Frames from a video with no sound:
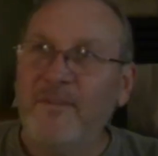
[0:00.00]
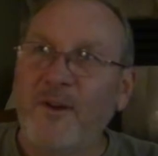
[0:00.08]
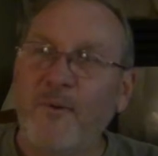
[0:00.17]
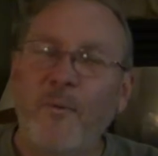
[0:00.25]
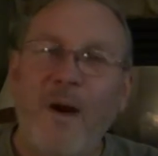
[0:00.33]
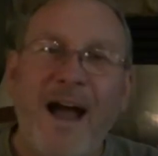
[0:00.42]

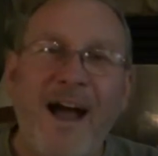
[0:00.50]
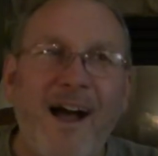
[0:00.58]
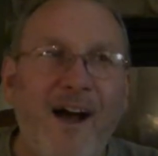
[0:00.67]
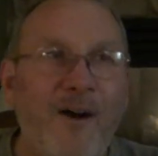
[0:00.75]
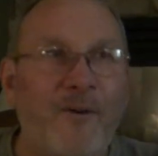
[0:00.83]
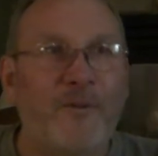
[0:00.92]

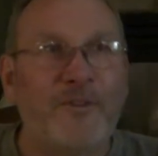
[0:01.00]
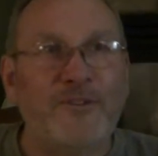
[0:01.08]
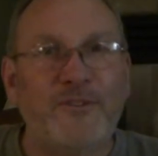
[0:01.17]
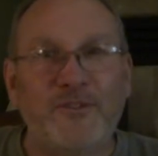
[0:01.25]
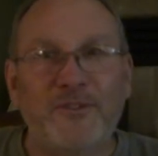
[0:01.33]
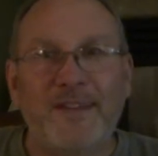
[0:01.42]
Wow,
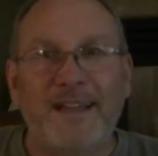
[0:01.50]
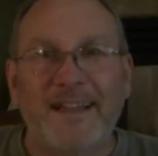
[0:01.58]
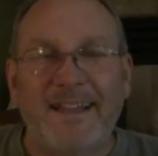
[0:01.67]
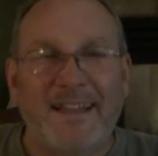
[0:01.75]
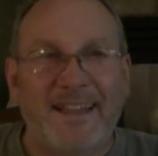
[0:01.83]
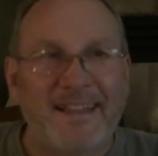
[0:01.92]
this is
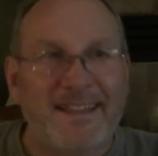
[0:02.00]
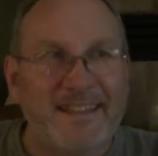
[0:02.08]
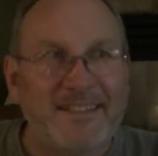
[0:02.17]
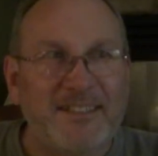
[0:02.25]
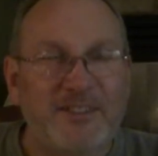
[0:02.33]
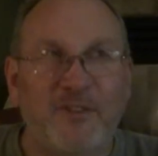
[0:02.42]

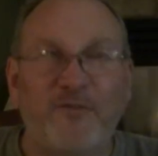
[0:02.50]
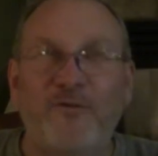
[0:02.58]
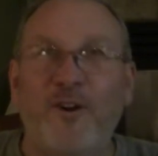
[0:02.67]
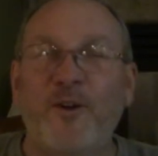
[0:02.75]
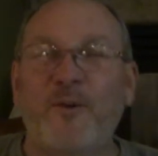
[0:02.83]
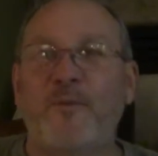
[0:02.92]
this has a
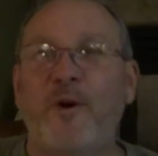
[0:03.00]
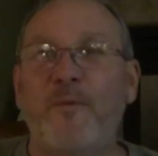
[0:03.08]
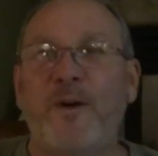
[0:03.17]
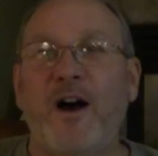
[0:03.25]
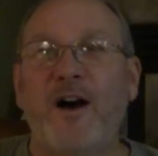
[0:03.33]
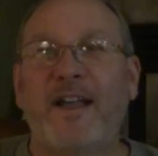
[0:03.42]
fun
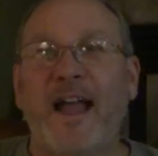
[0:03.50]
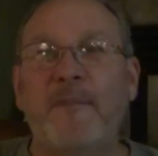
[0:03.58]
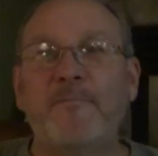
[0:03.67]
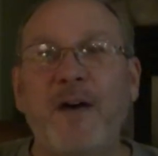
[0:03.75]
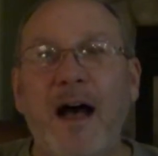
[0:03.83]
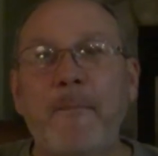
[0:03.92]
aroma. Okay,
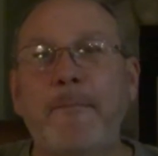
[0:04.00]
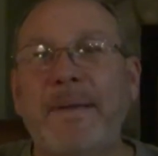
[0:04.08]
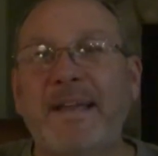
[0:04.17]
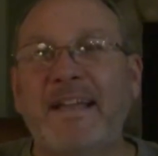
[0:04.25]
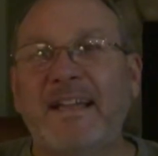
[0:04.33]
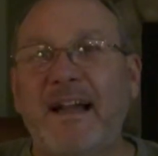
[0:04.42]
I'm not
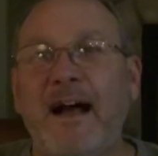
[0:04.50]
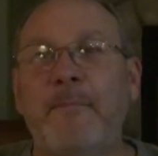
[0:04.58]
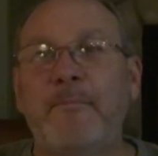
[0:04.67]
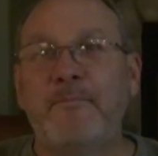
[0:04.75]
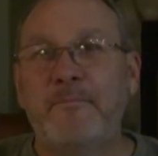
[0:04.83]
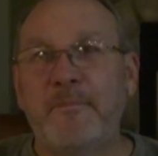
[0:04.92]
picking
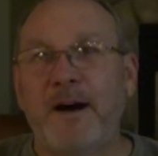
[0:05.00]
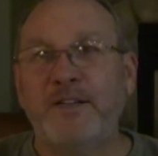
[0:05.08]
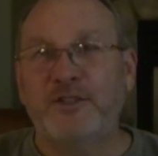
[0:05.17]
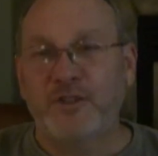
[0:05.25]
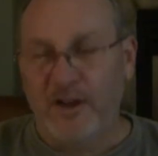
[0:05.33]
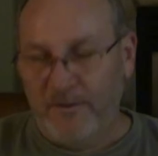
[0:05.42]
up
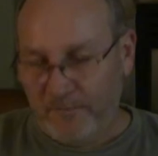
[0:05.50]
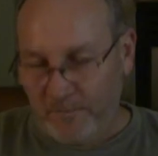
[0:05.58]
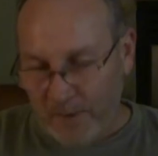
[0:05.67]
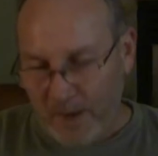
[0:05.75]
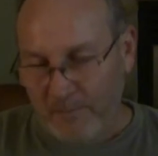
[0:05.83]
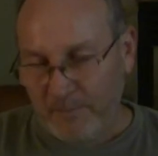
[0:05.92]
much of
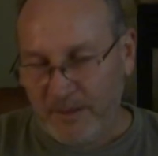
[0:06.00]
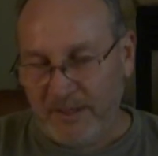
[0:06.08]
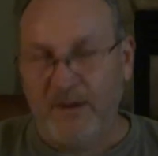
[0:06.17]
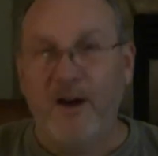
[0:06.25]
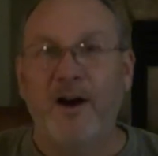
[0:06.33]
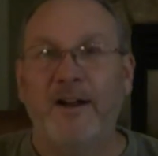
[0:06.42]

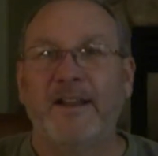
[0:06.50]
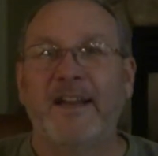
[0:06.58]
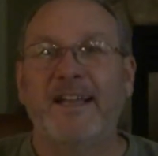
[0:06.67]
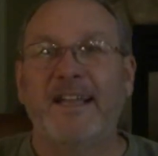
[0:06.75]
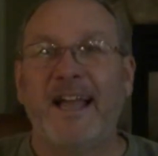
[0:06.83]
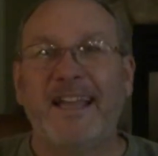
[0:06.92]
pumpkin on it.
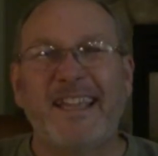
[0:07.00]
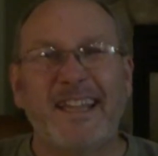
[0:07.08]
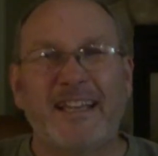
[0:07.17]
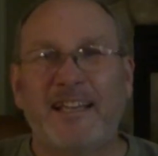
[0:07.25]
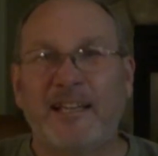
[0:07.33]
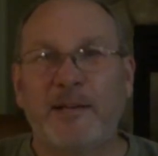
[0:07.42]
I, I
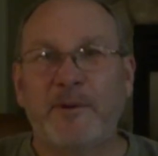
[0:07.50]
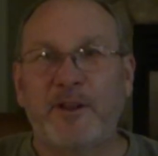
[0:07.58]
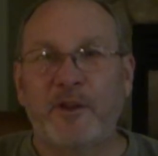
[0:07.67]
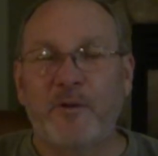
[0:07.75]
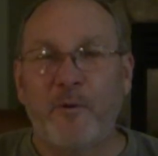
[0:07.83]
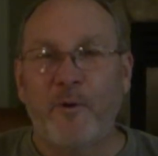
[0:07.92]
get a little bit
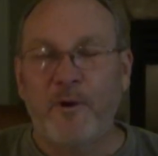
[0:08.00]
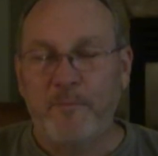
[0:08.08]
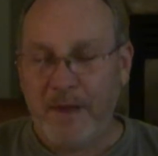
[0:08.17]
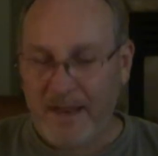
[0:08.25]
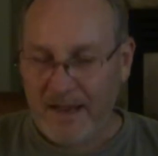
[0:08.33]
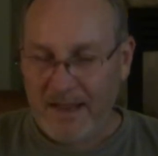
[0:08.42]
of the gourd,
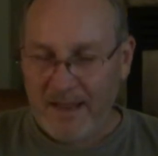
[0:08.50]
but